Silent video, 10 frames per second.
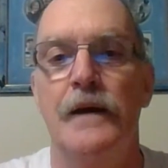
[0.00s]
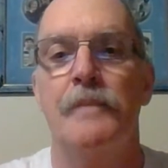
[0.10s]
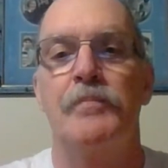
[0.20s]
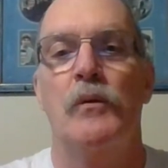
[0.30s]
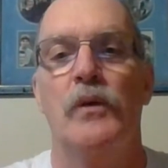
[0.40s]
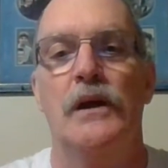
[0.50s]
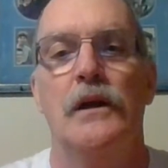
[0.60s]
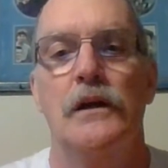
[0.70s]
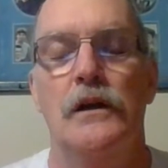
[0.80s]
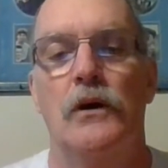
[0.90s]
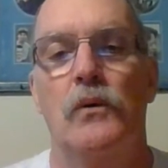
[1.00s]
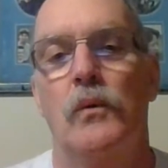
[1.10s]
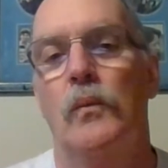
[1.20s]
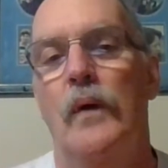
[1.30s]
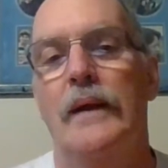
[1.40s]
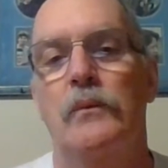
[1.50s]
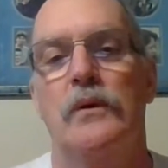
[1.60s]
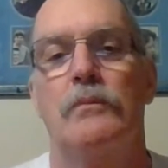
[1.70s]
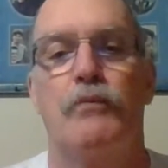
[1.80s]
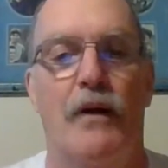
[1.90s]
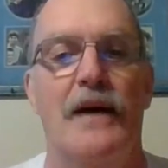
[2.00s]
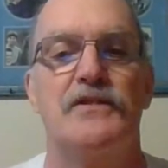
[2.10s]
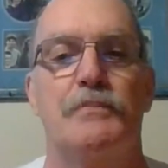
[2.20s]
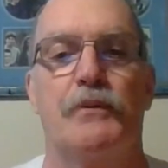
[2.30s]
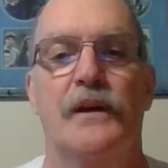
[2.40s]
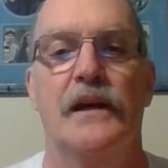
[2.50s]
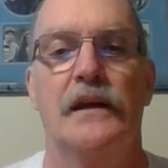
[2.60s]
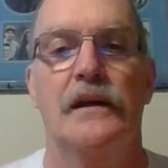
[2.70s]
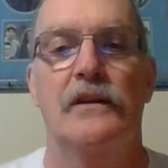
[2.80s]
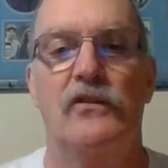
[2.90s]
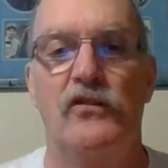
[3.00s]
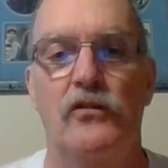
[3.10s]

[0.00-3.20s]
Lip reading: when we're prospering, it's so